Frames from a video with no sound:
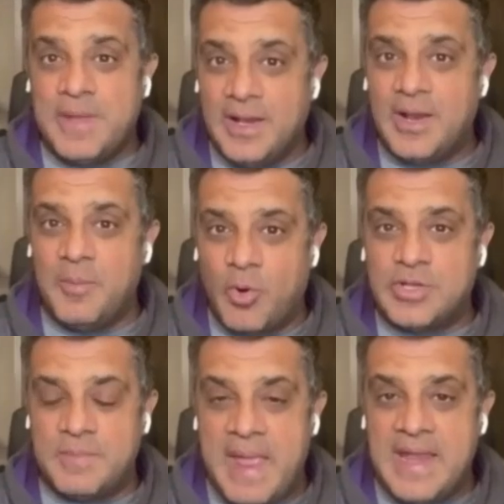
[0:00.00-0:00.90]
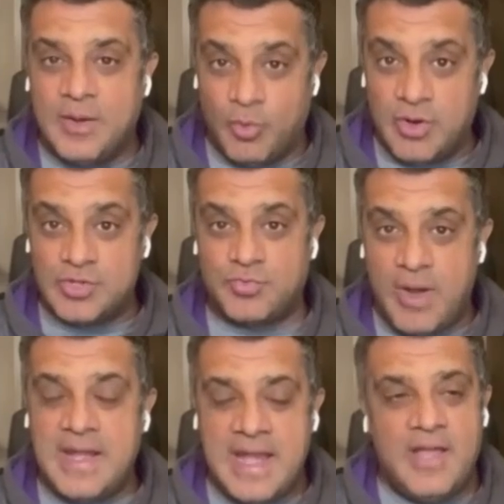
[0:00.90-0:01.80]
are going to be a little more demanding,
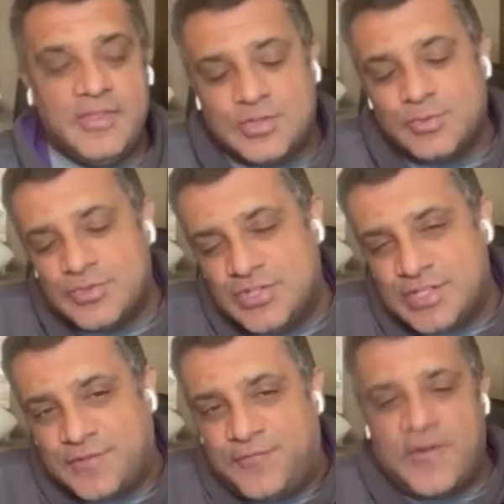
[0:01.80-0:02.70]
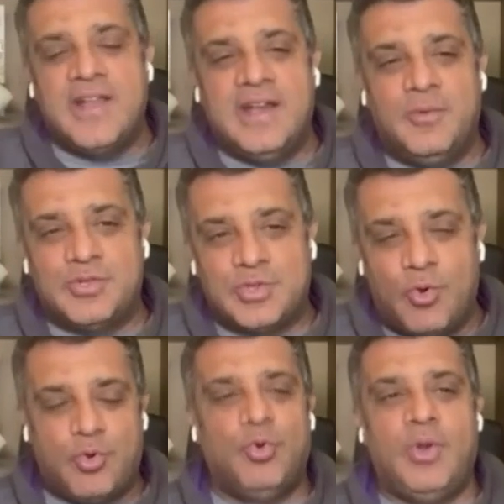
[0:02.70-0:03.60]
whereas right now this was just fun, and it
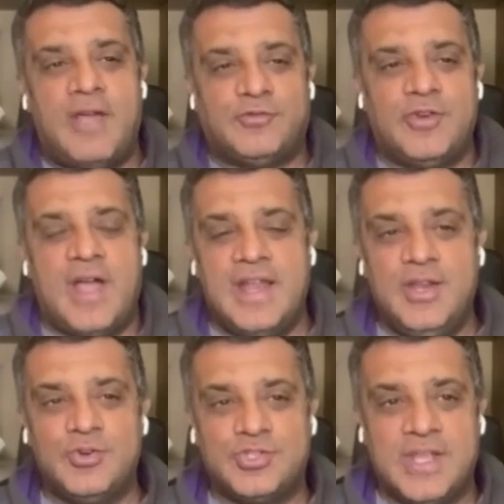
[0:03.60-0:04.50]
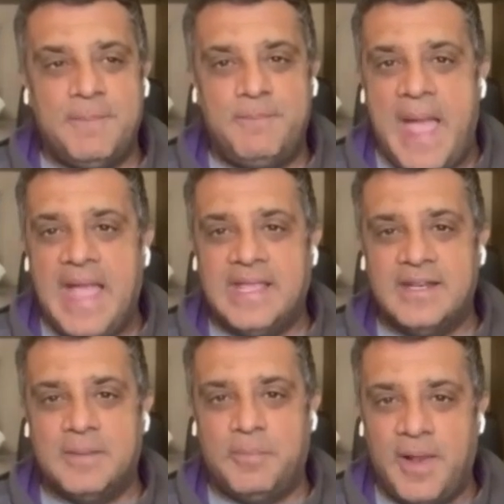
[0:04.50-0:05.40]
was so cool after 9 years to get
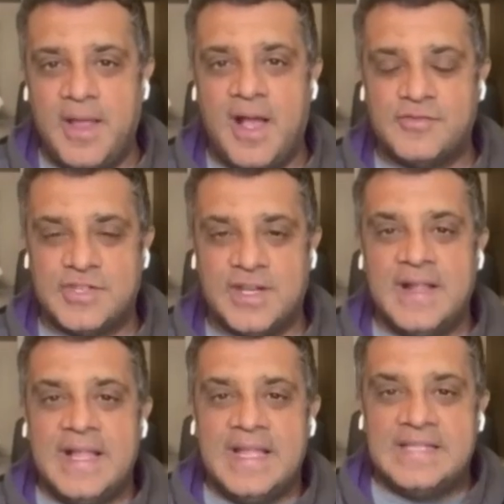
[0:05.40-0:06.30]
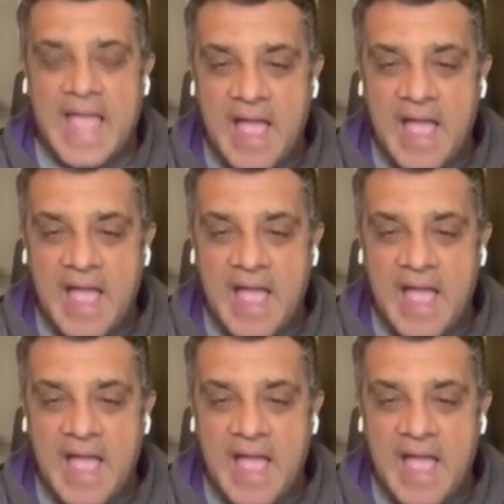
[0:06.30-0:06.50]
back into the playoffs and